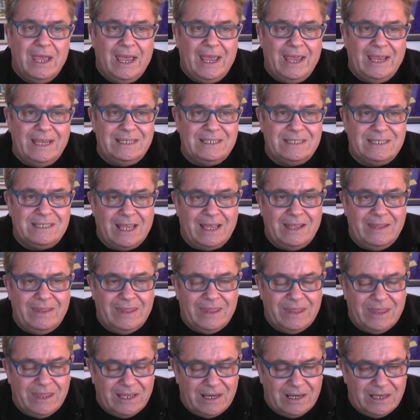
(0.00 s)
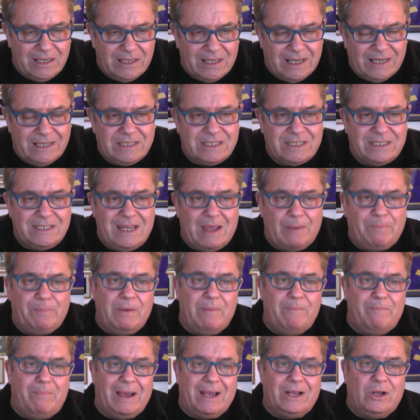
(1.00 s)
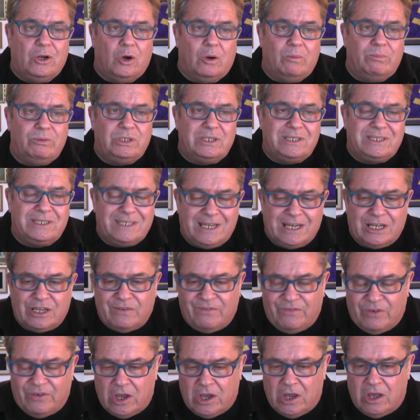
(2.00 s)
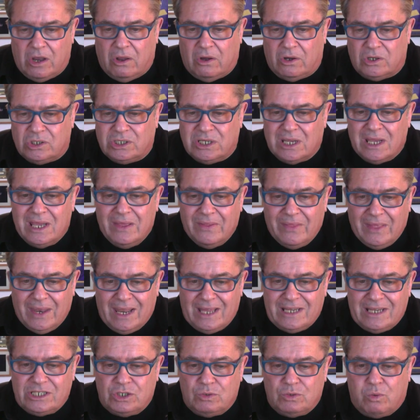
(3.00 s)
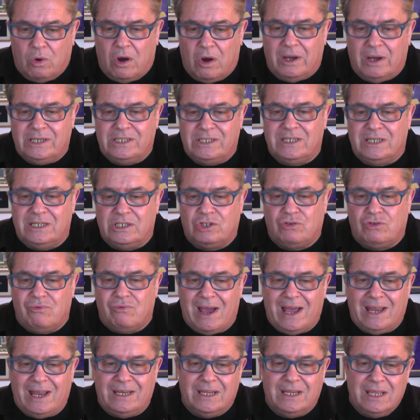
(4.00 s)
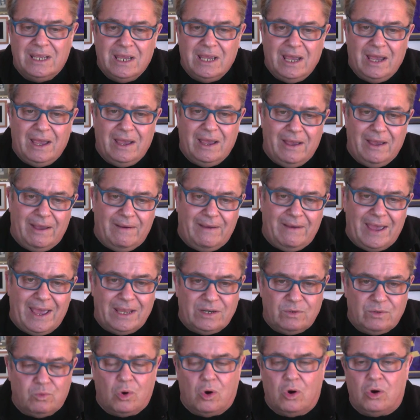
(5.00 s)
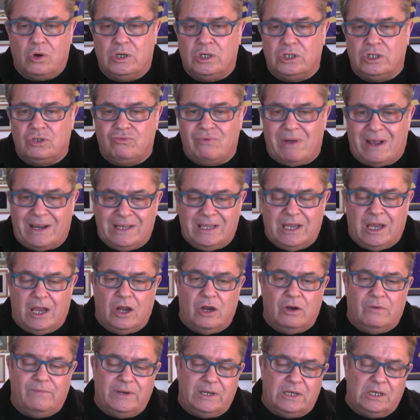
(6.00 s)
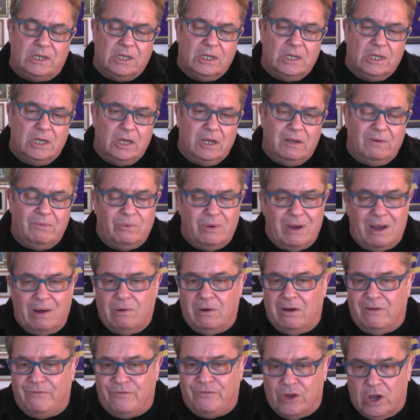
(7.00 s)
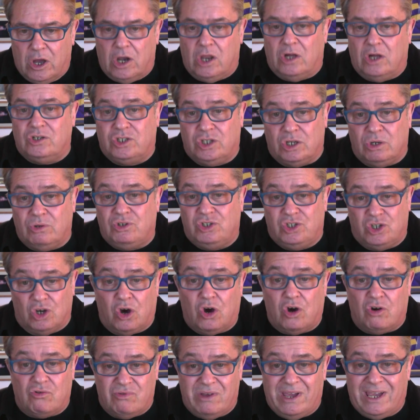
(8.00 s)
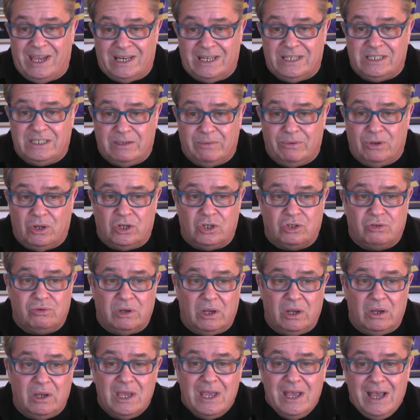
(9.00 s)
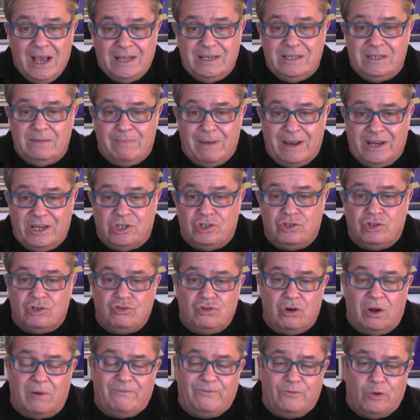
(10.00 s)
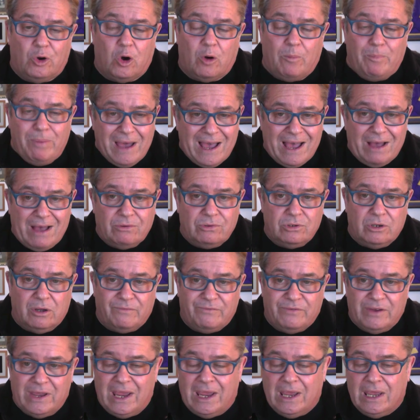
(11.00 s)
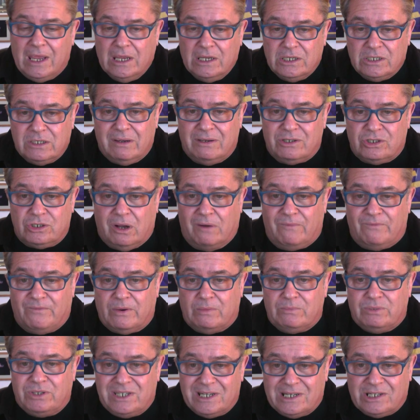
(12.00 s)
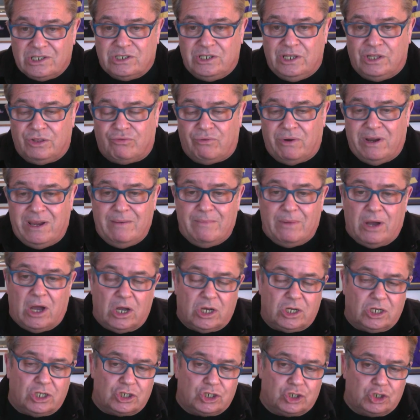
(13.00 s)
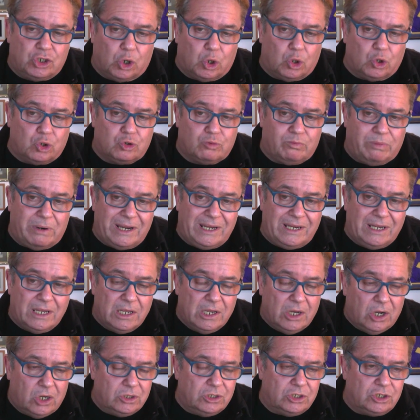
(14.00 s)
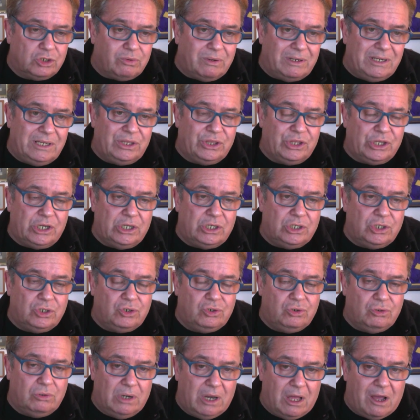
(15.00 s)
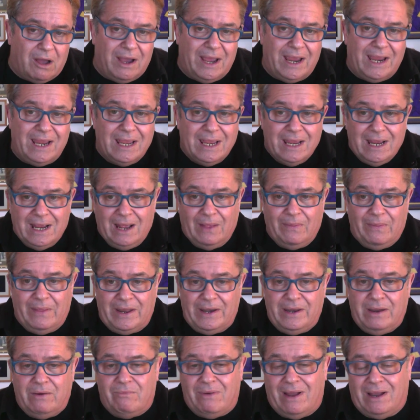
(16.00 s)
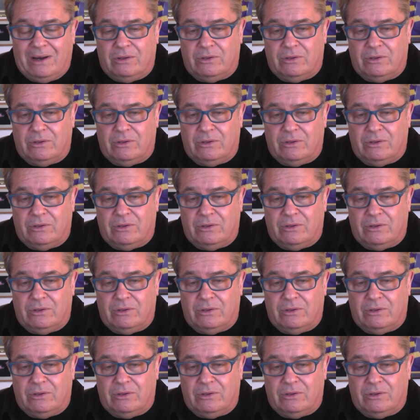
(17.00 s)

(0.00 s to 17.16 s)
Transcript: is that it's stepping back up to 6 furlongs. The last twice it's ran, Ed Walker's ran it over, well, a furlong too short, really, to be honest with you, and he's managed to drop £4 off it. So it's gone from 63 mark at Salisbury on the 23rd of July, and then it ran